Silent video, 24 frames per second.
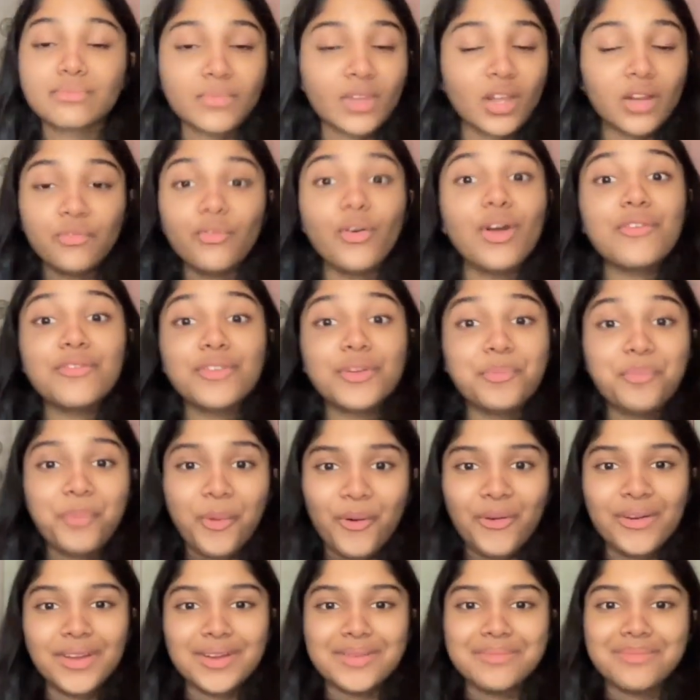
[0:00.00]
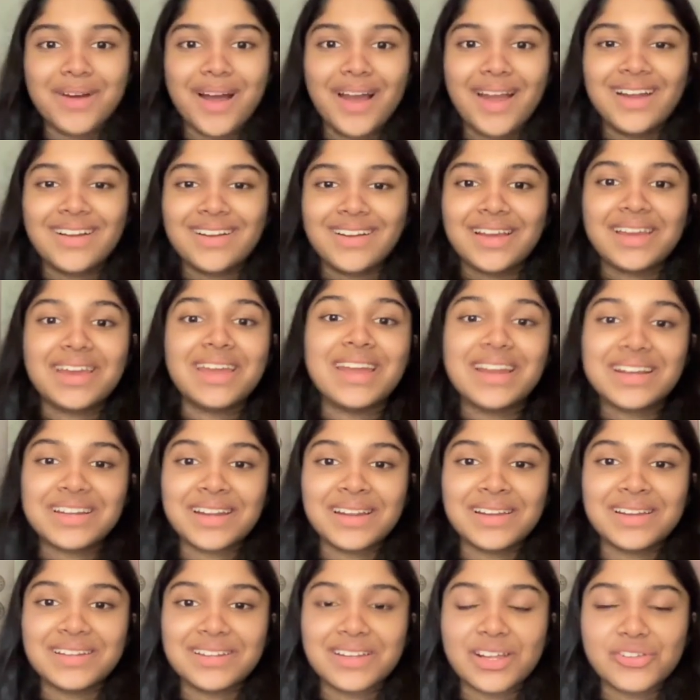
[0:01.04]
For every poem I had like 8
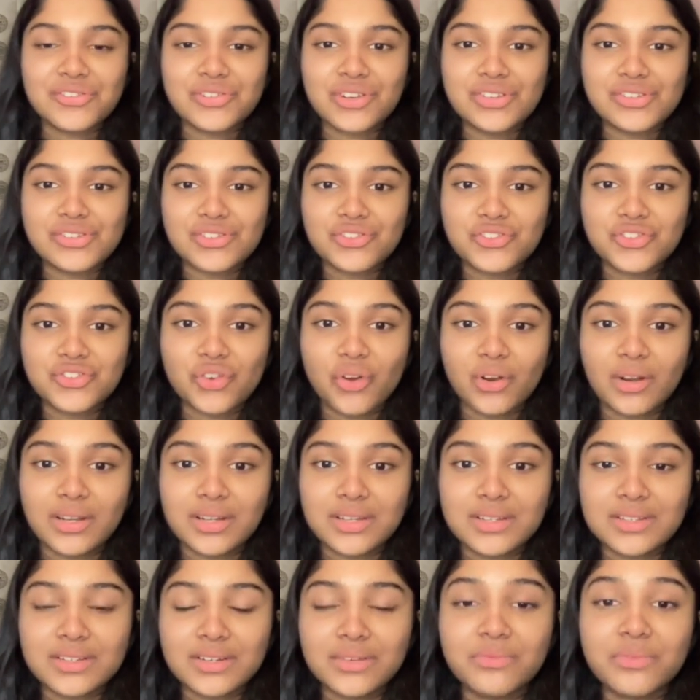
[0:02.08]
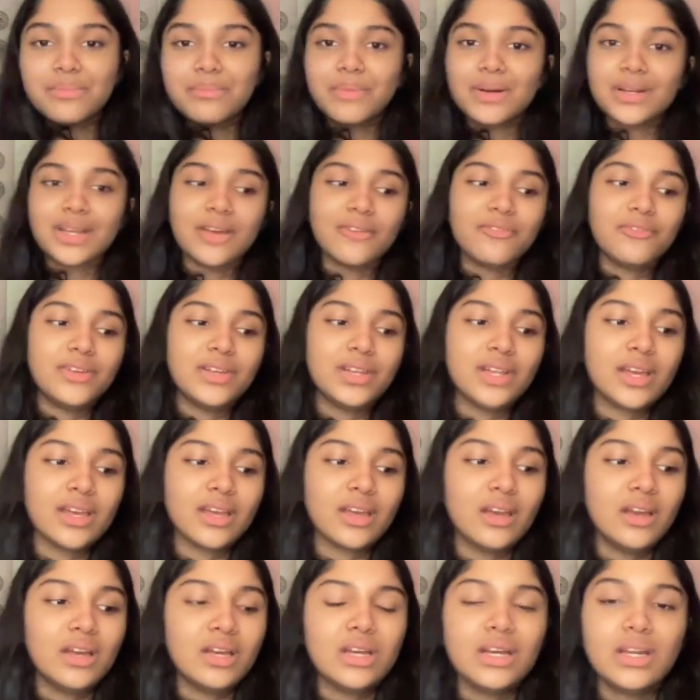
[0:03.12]
9 illustrations shortlisted, but I feel
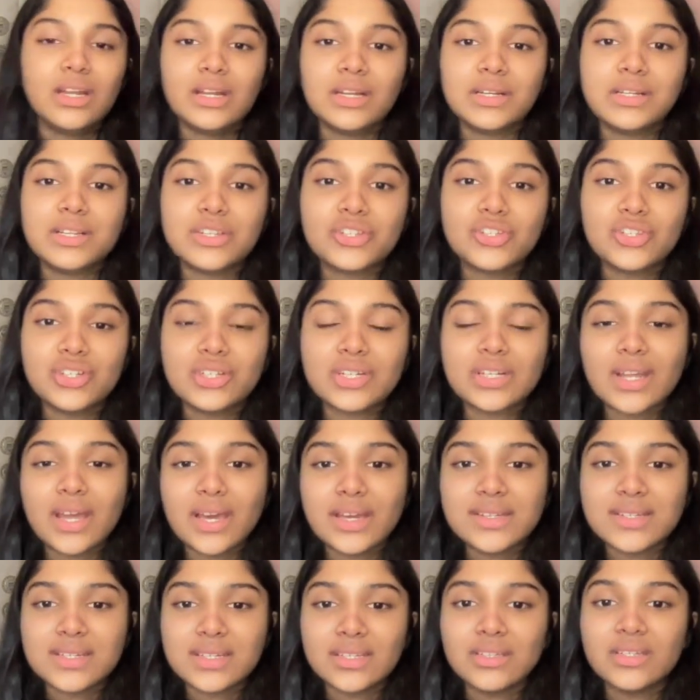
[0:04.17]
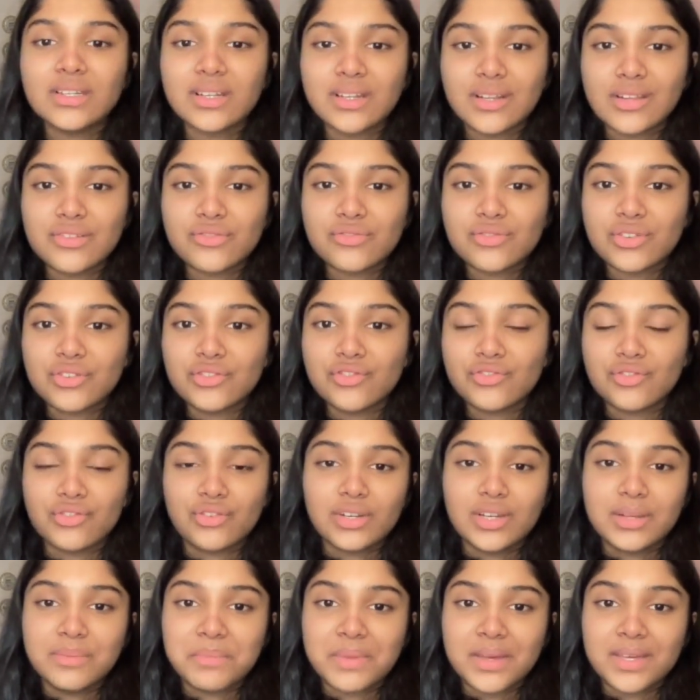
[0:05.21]
like digitalizing an illustration
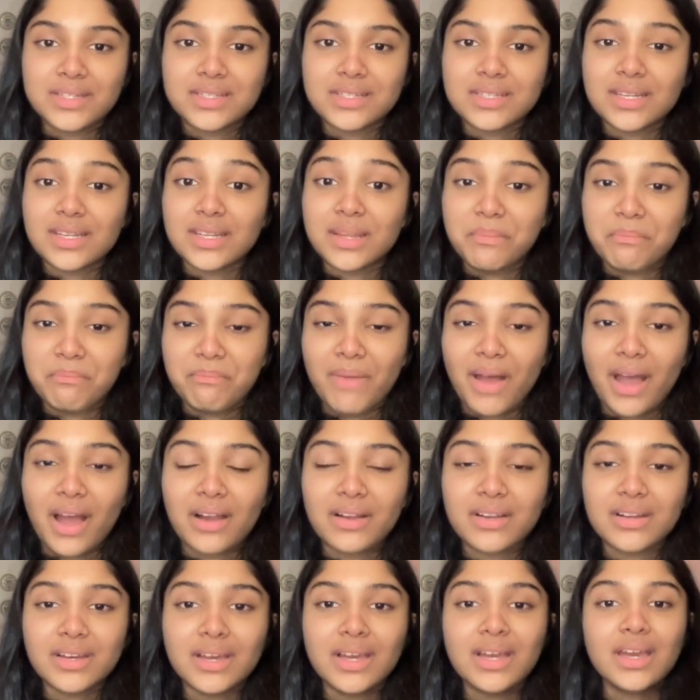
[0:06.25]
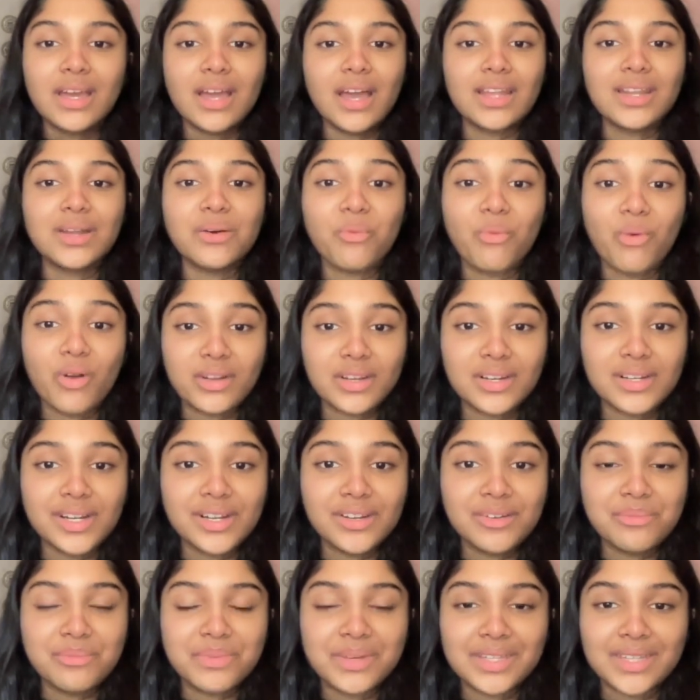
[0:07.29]
really makes an impact, and I wanted
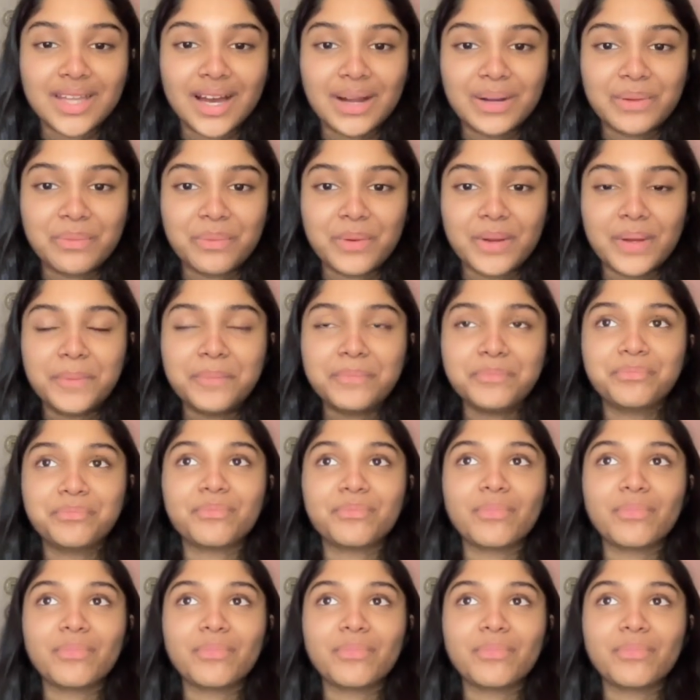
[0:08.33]
it to be that way.